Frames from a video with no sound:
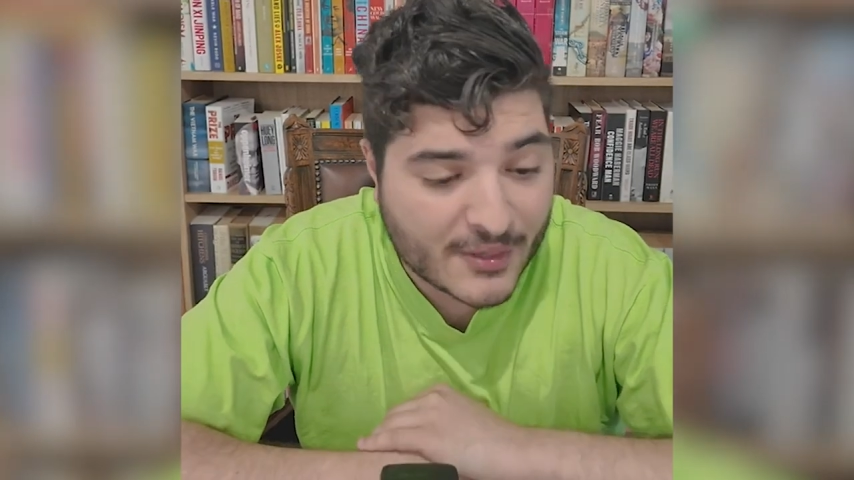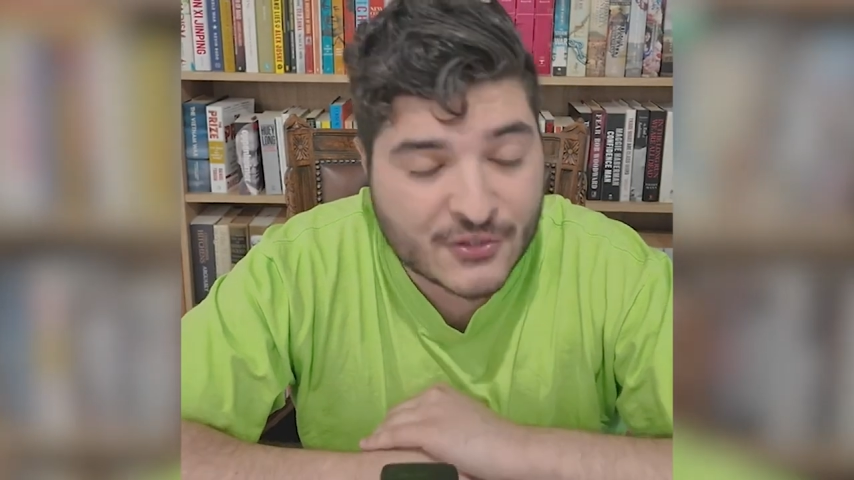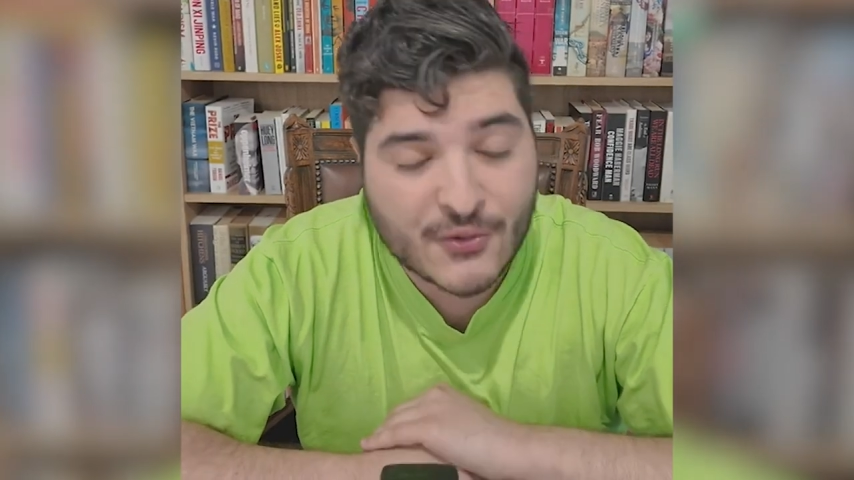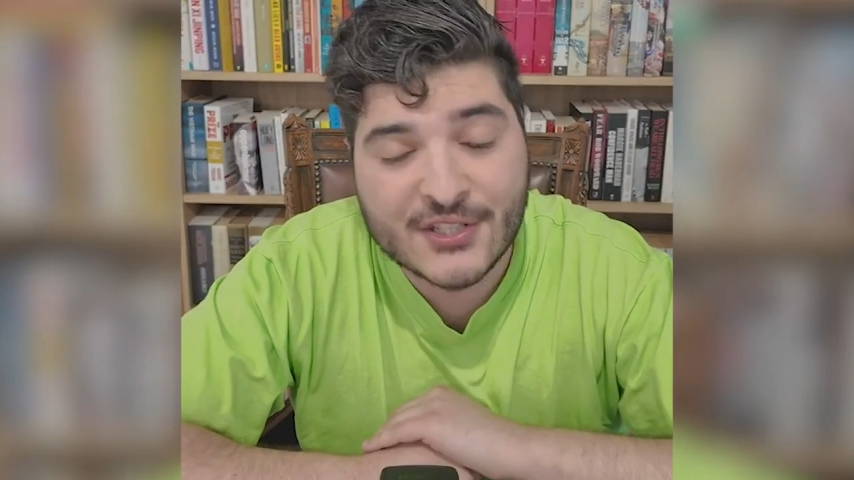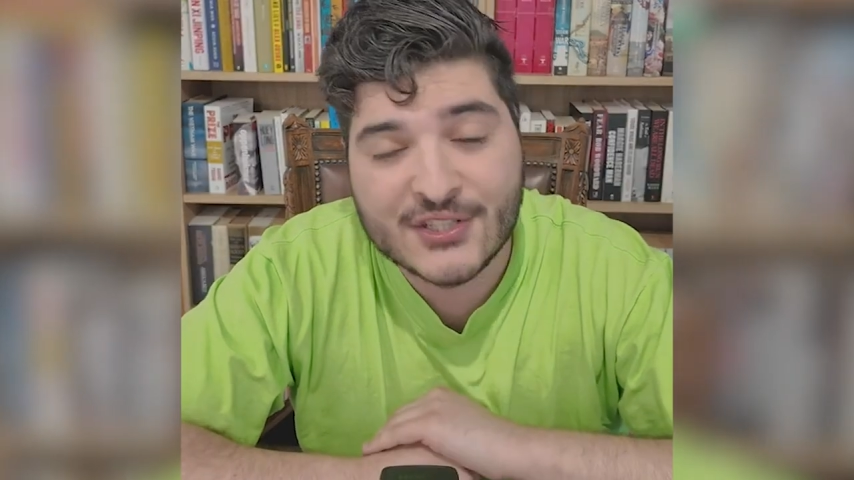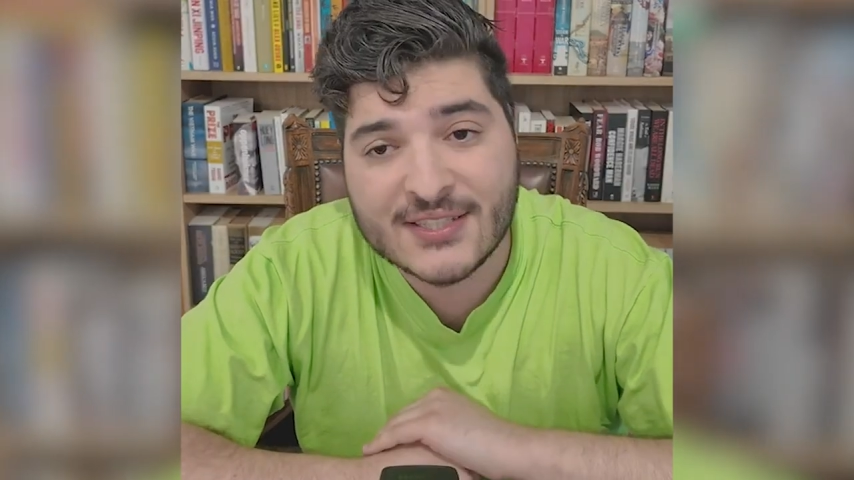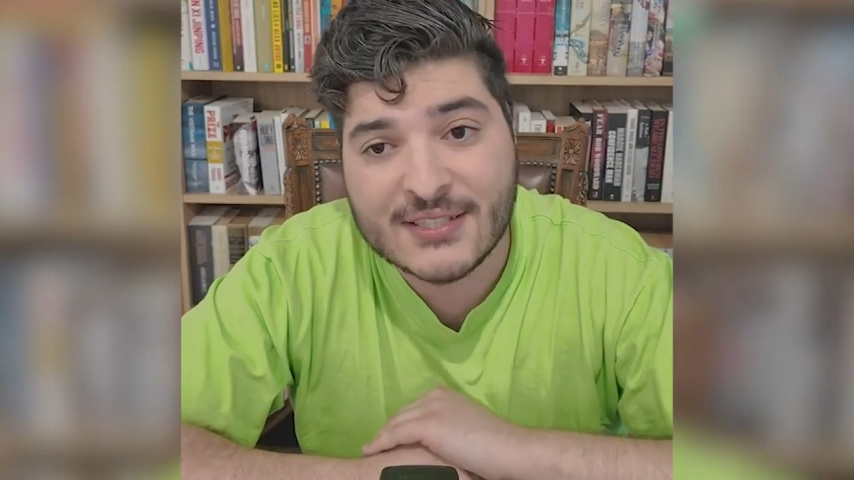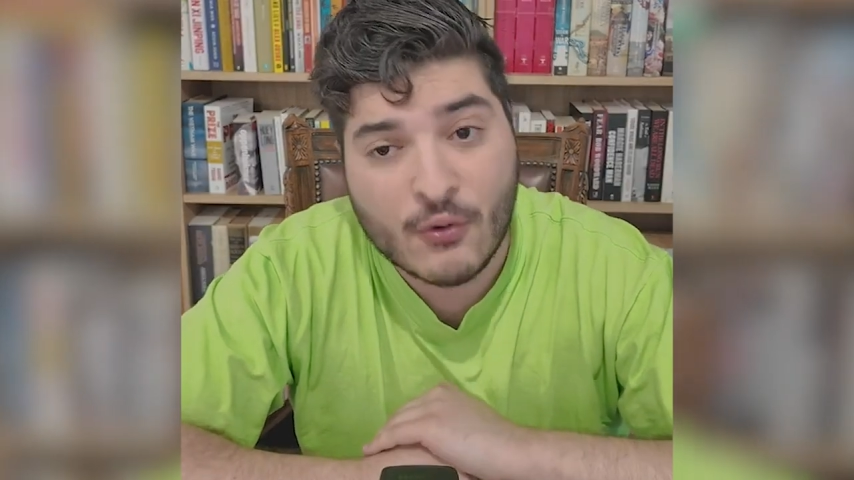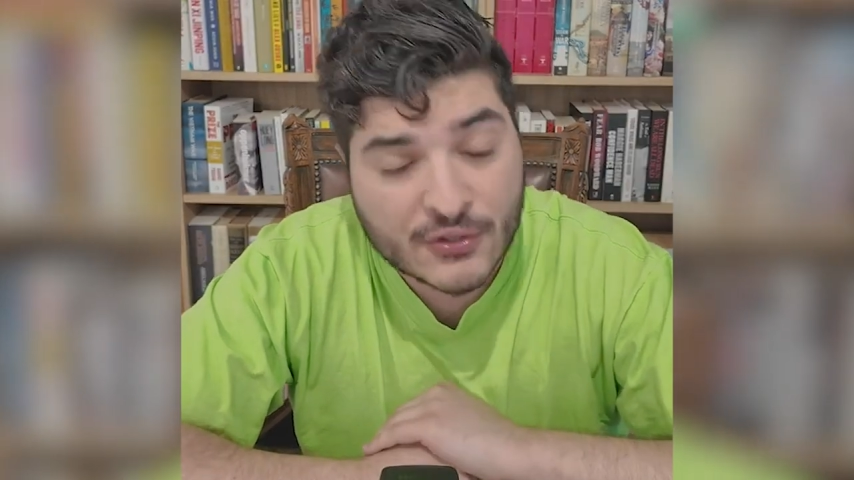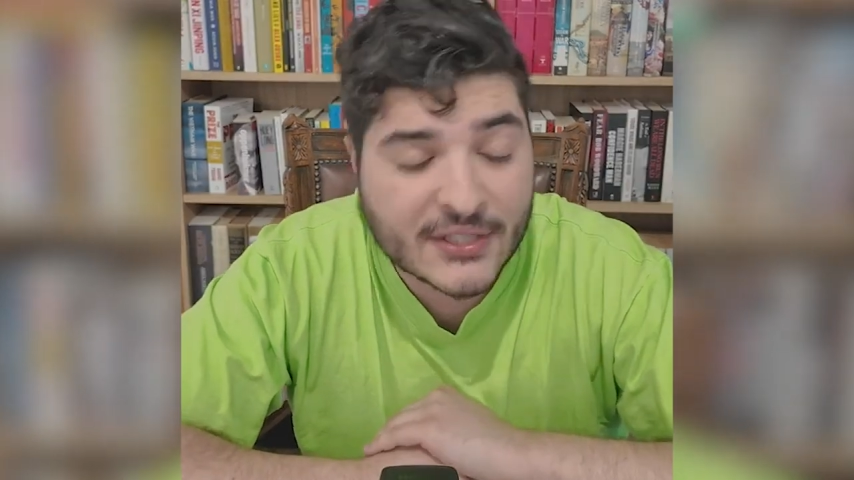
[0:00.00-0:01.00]
shortages,
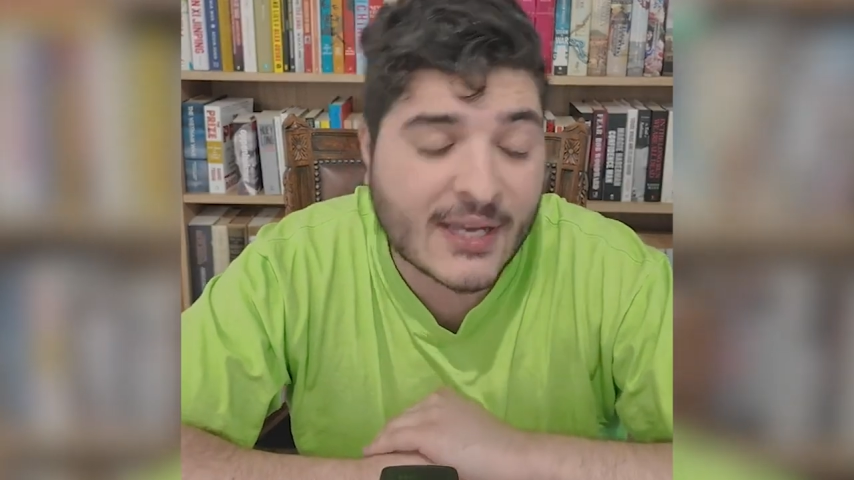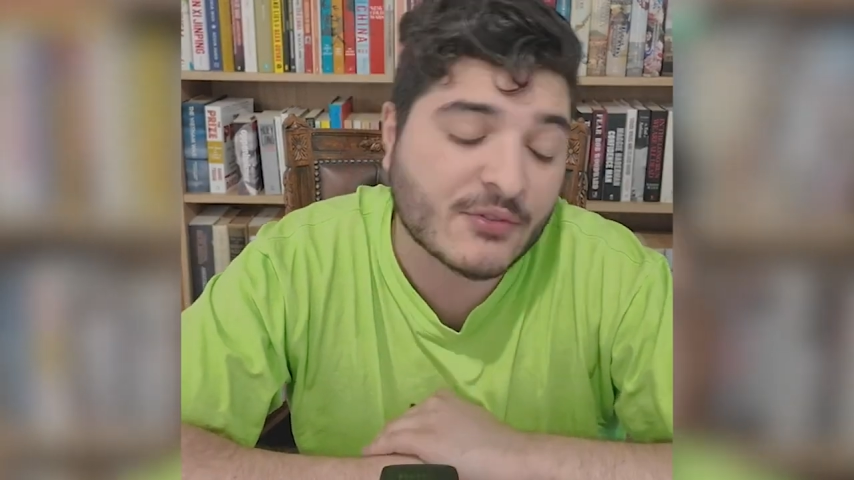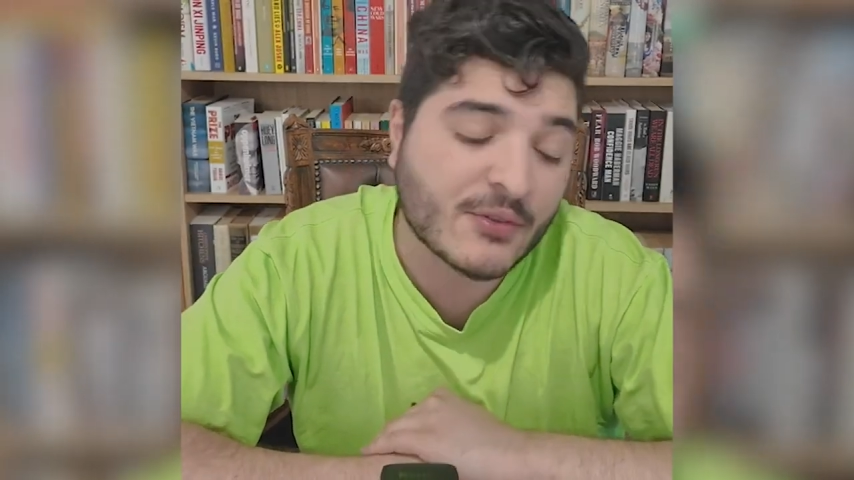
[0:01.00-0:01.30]
also comes